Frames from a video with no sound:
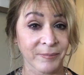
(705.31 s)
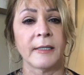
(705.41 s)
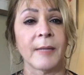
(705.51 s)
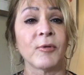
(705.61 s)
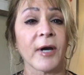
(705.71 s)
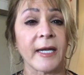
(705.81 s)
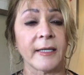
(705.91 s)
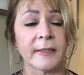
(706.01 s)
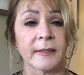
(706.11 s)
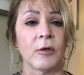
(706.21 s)
Number
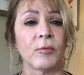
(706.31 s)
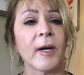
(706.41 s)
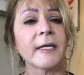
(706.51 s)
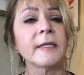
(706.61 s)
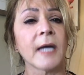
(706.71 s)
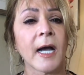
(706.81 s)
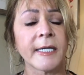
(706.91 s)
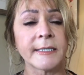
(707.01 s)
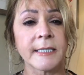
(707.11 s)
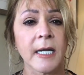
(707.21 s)
eight,
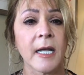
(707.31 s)
recognize